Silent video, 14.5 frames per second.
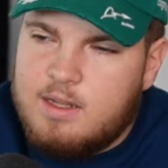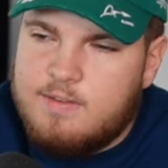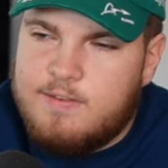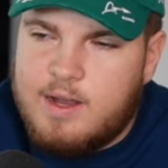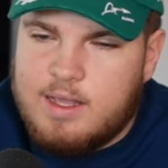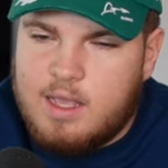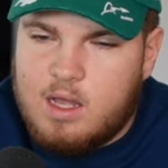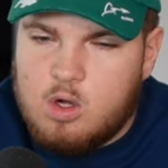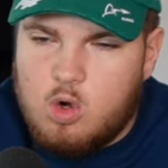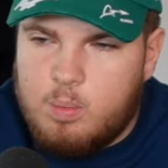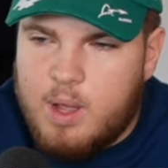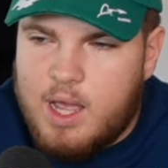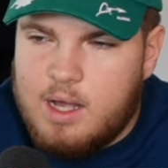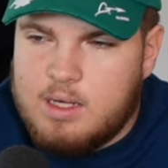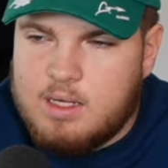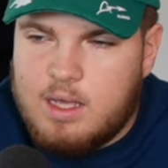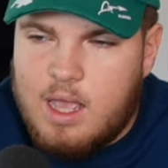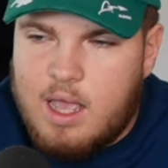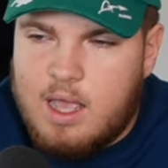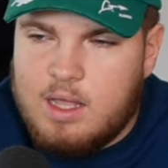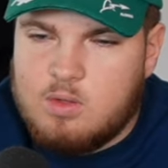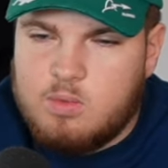if I again go back
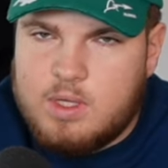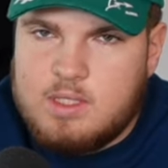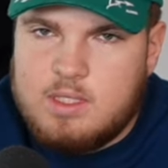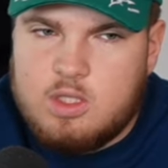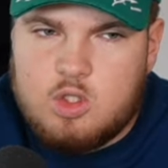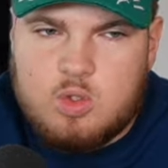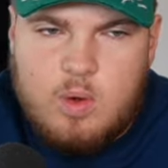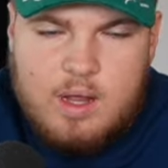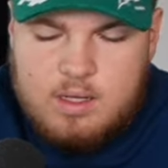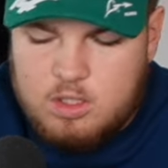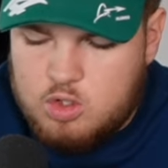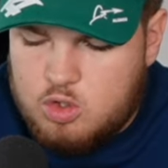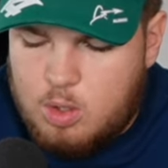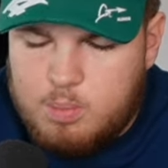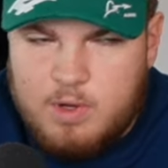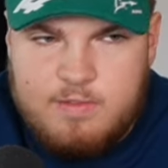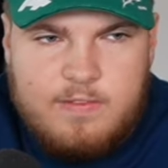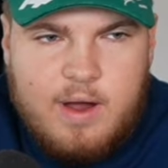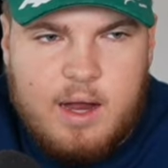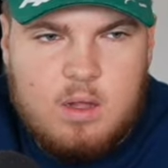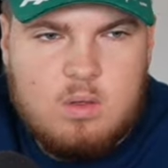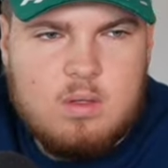and right here drag and drop a
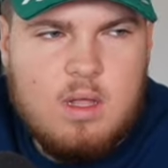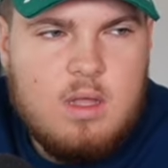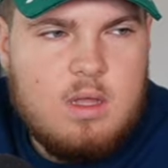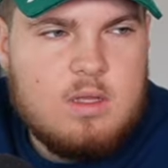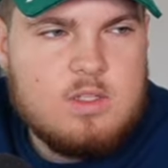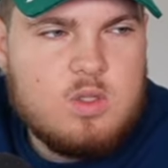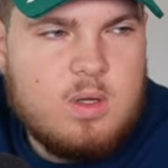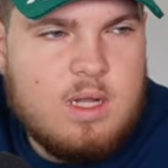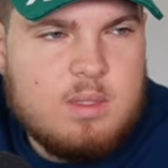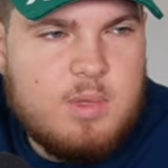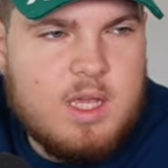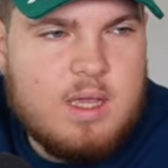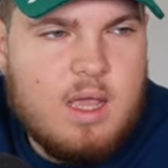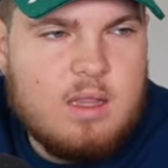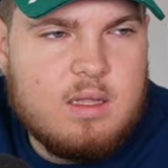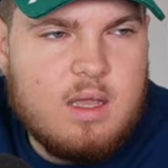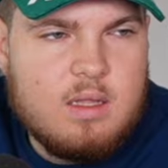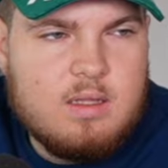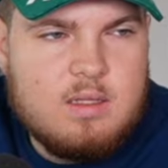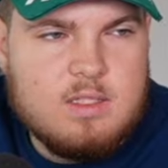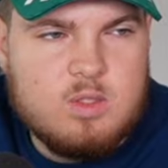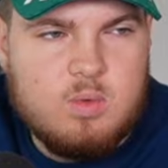file. So let me again get
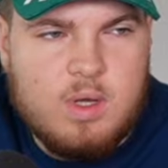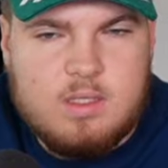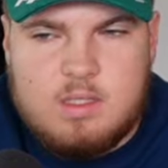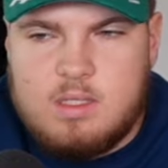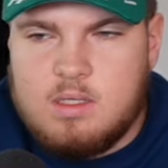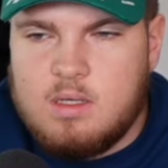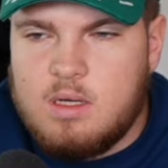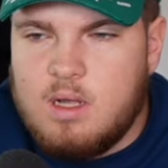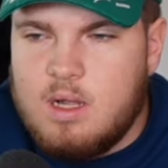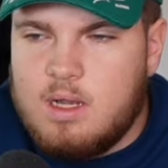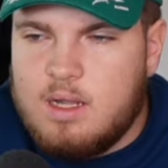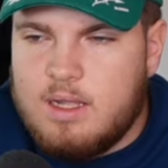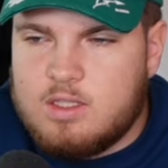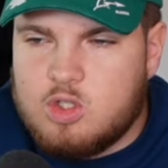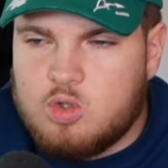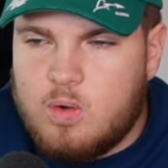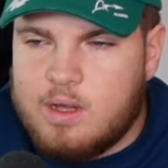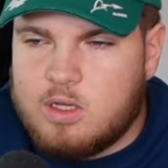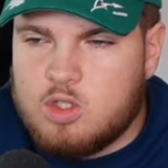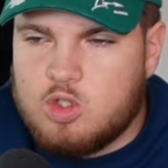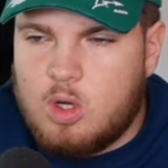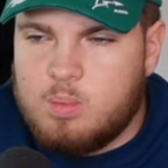this right here. Let's drag
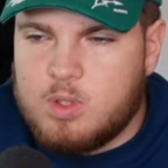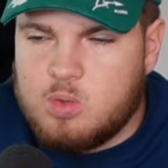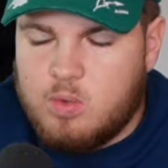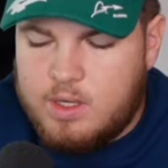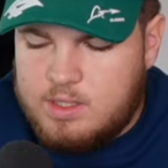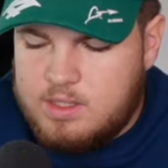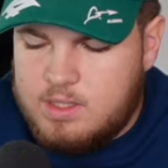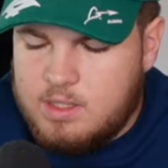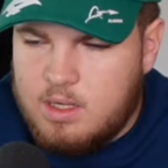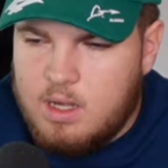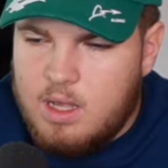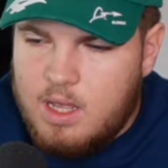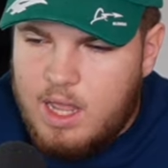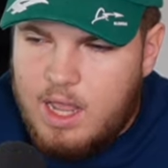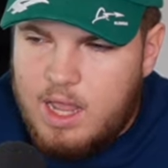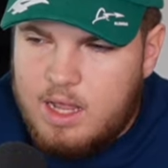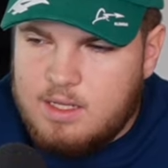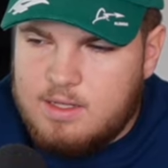and drop it right here. And